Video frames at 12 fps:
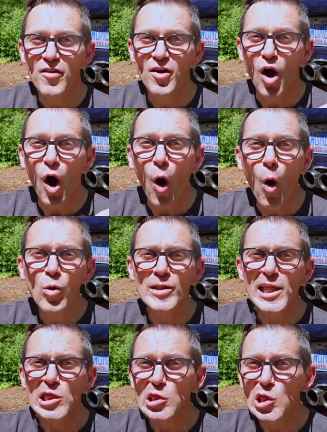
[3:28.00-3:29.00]
they're
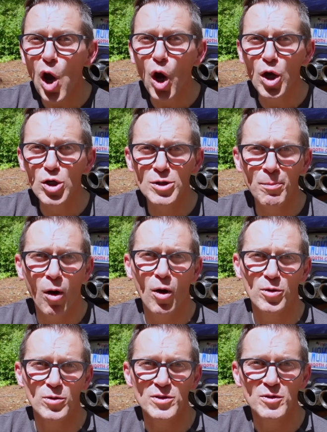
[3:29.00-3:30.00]
only large
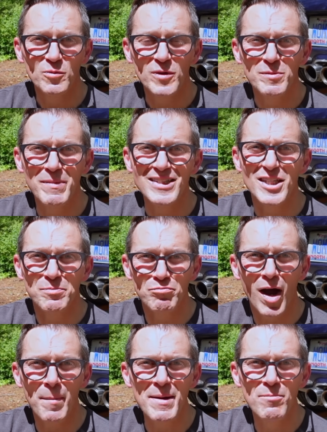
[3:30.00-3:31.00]
particles, which means it's
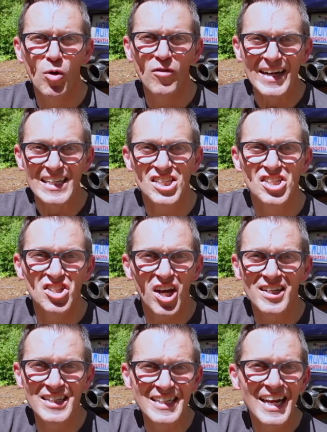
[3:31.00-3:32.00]
probably more of like a
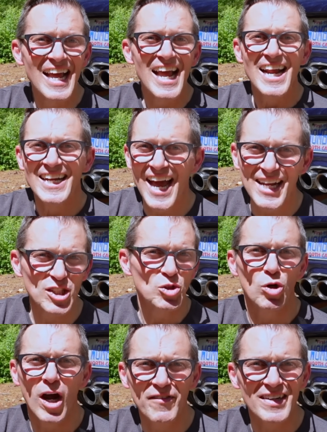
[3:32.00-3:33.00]
sudden
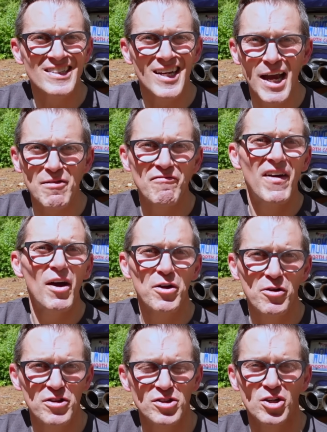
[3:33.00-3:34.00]
catastrophic type failure that's